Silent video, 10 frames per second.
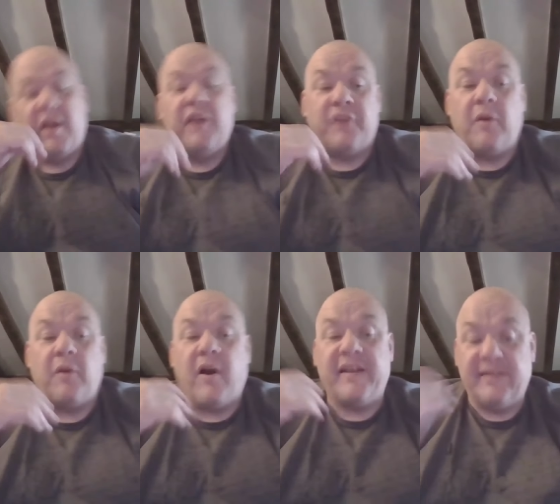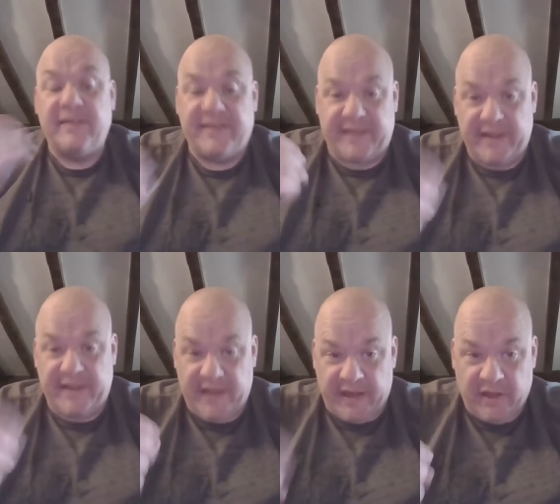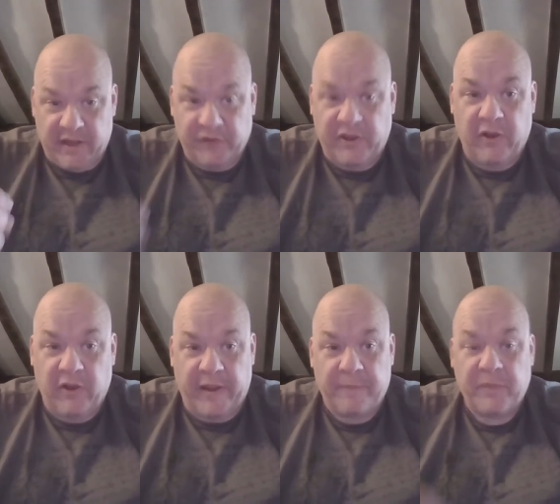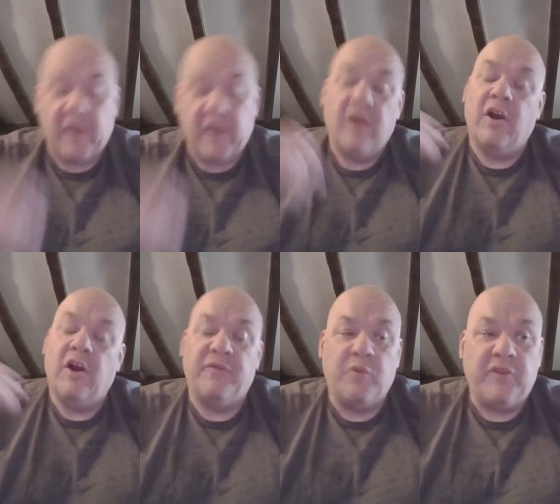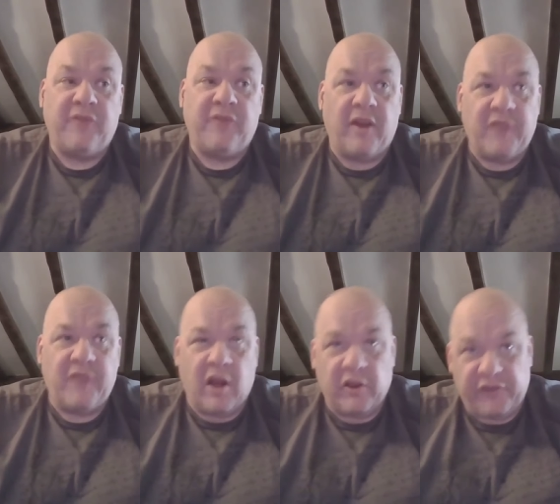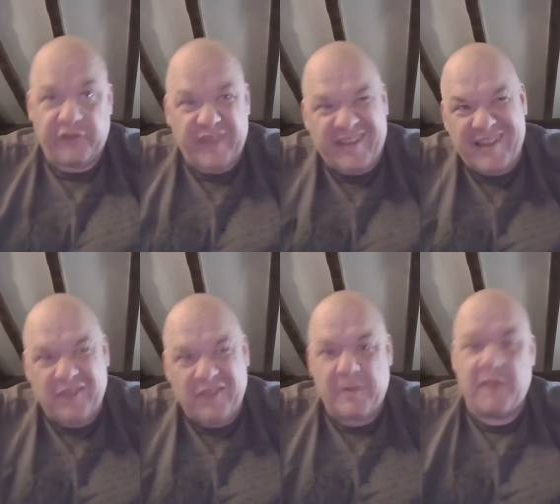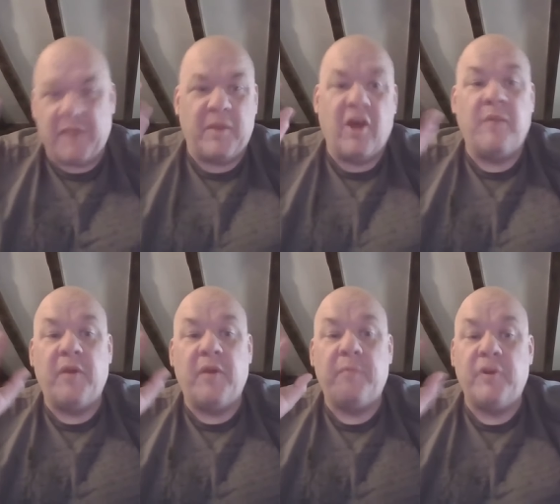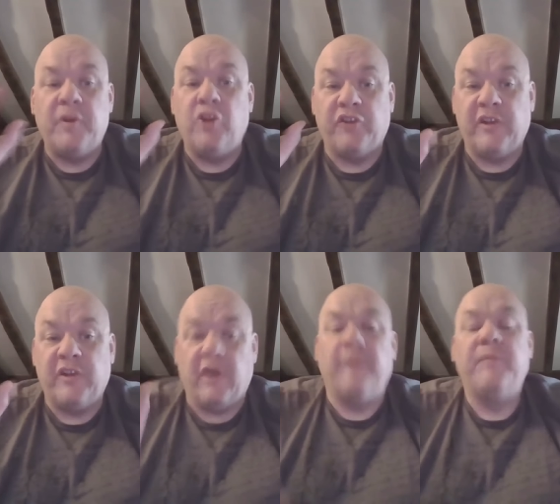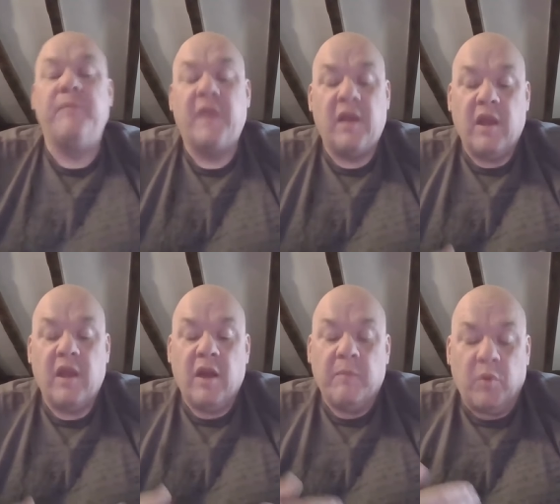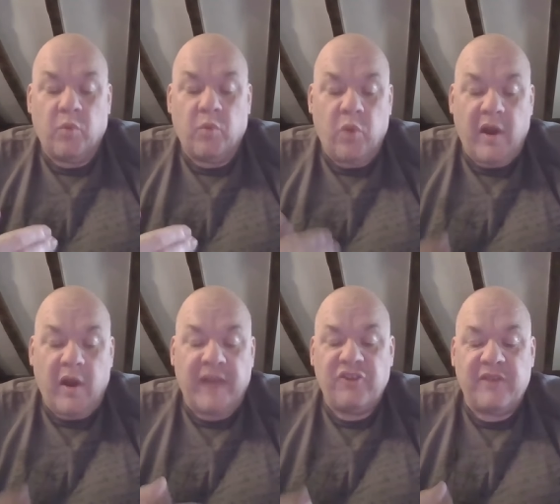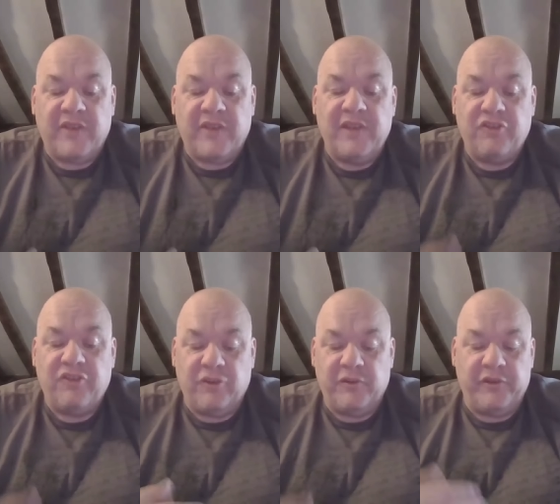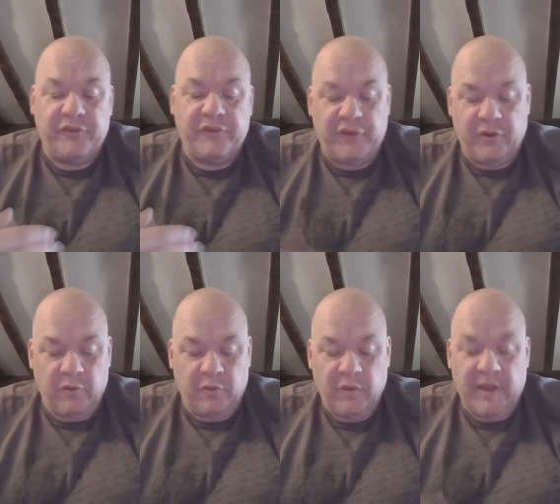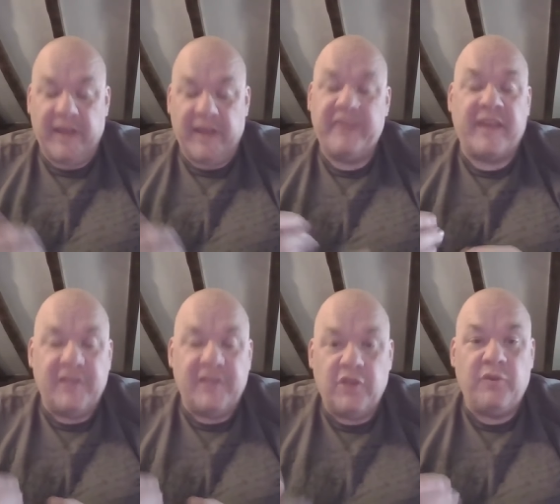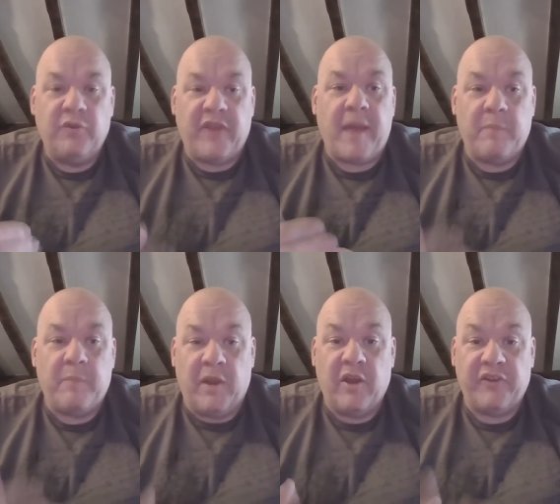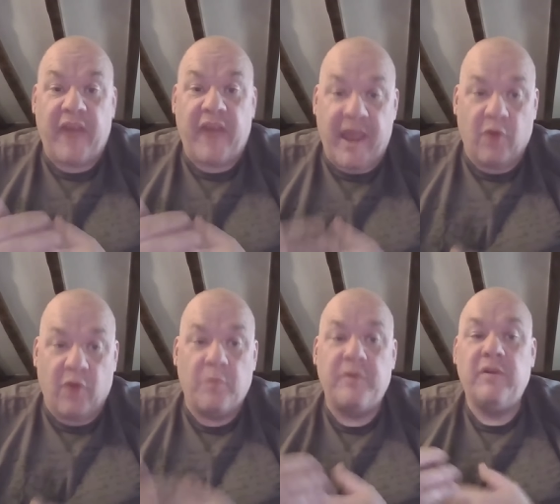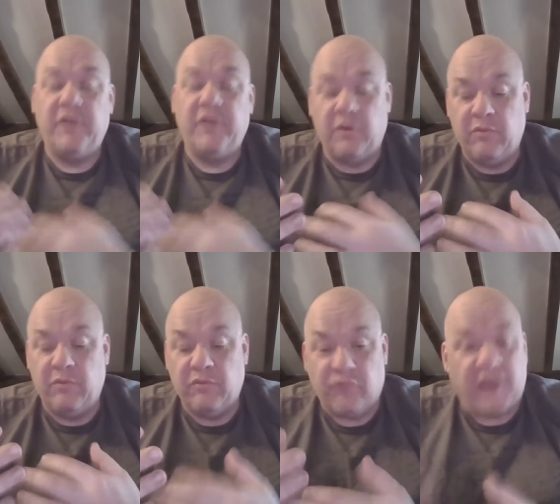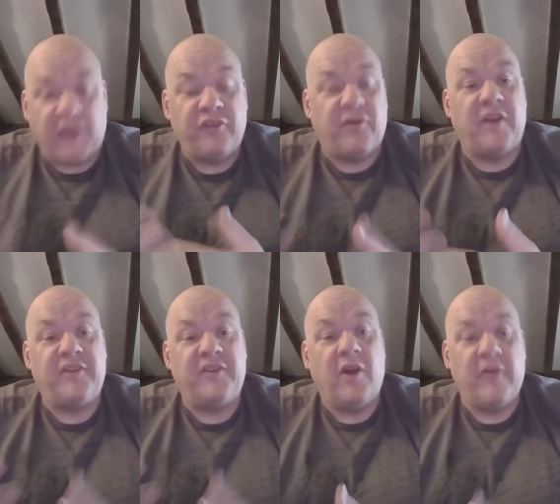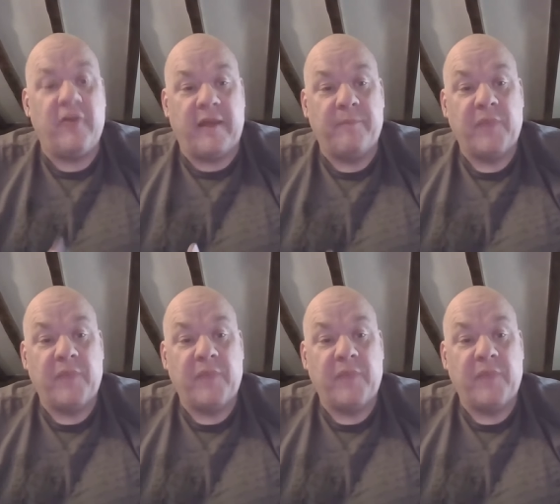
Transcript: so that I can see the eight yard target. At 45 yards, there's a little bit of blur, but, but not a lot. But what HFT shooters do is they use that blur to help you range find a target.